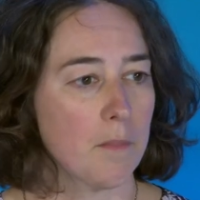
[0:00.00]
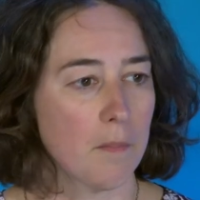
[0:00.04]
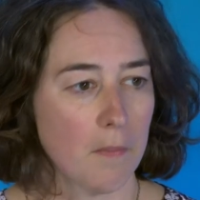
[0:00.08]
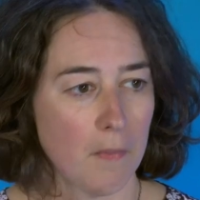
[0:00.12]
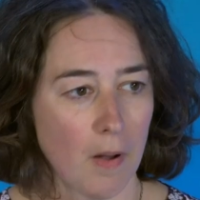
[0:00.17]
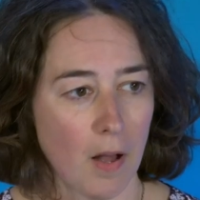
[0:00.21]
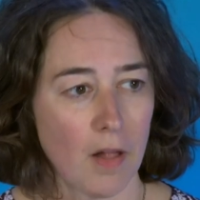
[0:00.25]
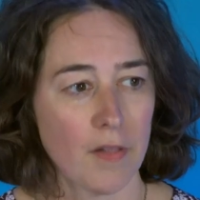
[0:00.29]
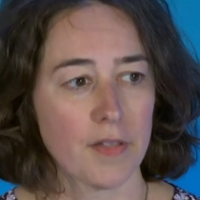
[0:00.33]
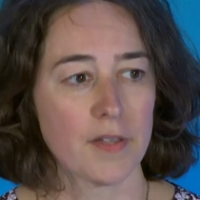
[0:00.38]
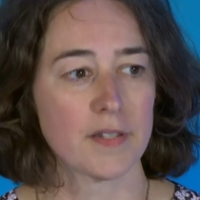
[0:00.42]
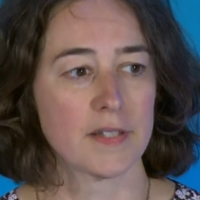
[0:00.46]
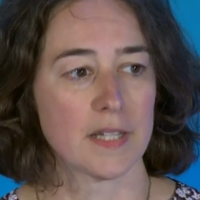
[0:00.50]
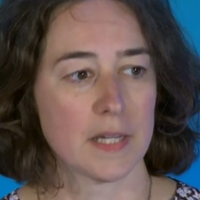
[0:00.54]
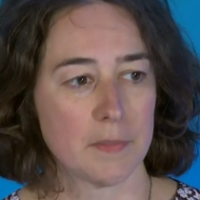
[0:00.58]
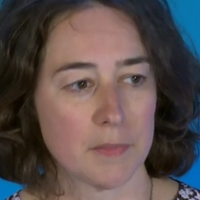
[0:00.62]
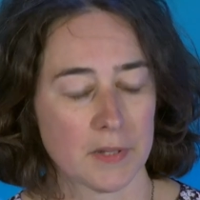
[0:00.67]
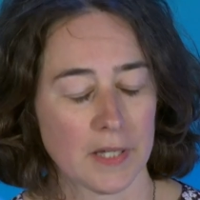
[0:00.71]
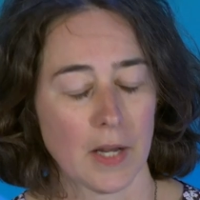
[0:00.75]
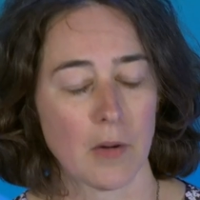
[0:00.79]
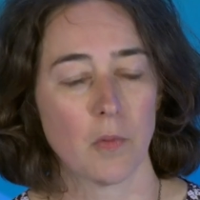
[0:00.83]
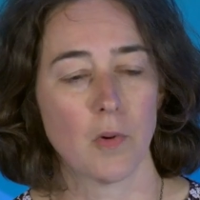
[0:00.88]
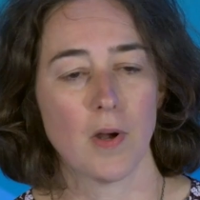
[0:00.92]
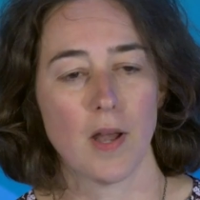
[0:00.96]
Martha seemed
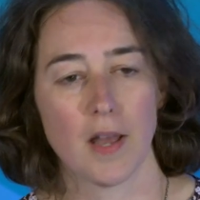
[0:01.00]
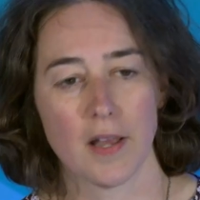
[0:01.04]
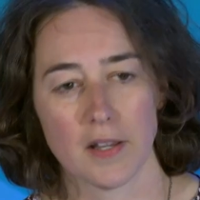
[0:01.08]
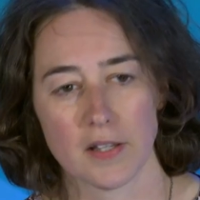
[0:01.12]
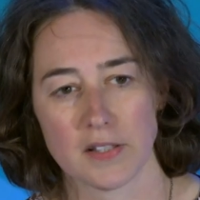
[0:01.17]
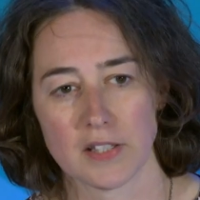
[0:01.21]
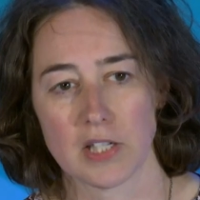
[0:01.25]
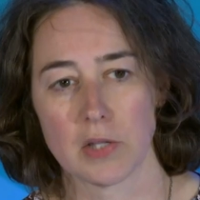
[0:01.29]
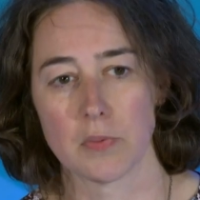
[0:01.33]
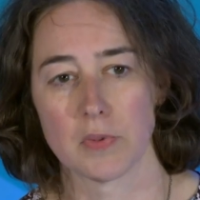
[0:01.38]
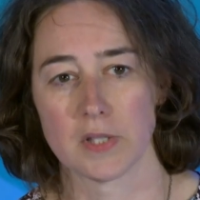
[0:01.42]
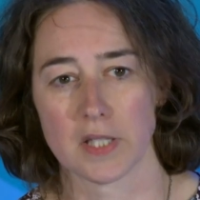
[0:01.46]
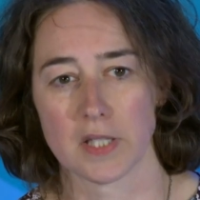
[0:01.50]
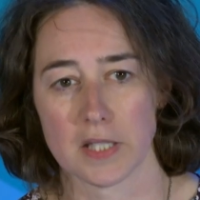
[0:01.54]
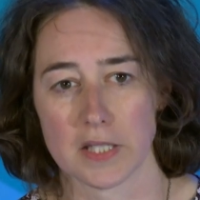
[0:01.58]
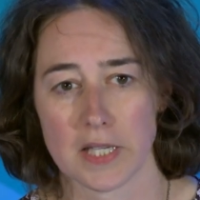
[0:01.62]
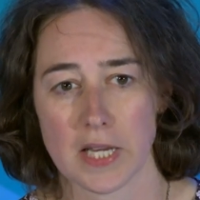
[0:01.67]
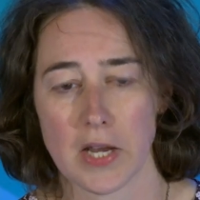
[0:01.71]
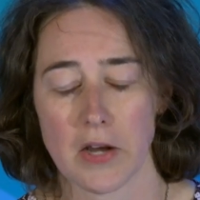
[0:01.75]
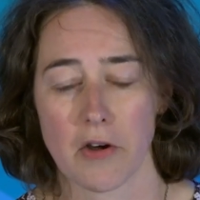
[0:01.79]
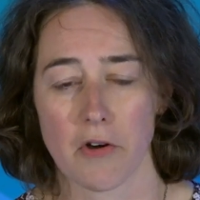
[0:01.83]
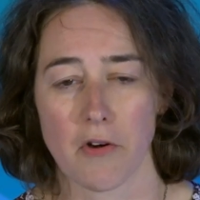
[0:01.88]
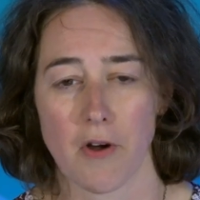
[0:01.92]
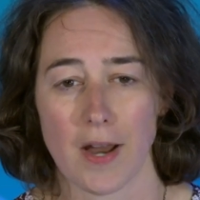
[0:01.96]
to get worse, she was
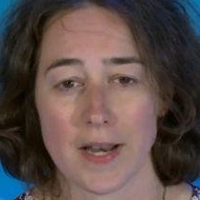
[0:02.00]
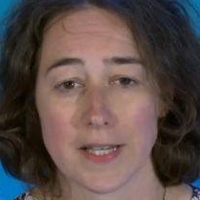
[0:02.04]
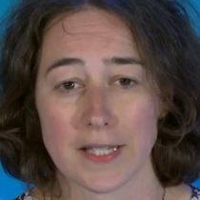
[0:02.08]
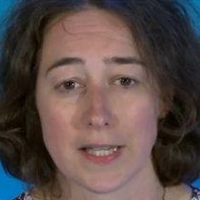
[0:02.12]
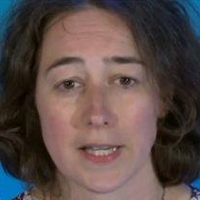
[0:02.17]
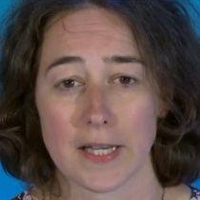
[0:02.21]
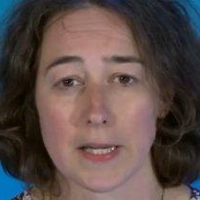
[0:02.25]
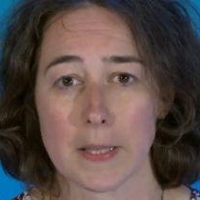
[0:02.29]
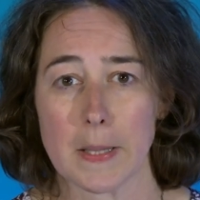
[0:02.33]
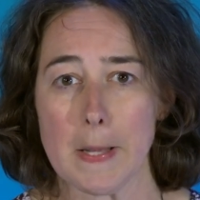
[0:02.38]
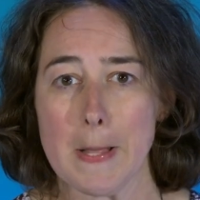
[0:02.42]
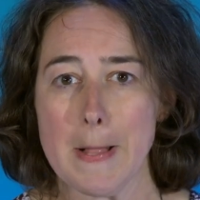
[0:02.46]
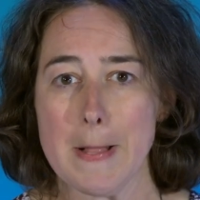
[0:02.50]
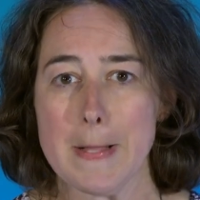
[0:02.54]
deteriorating.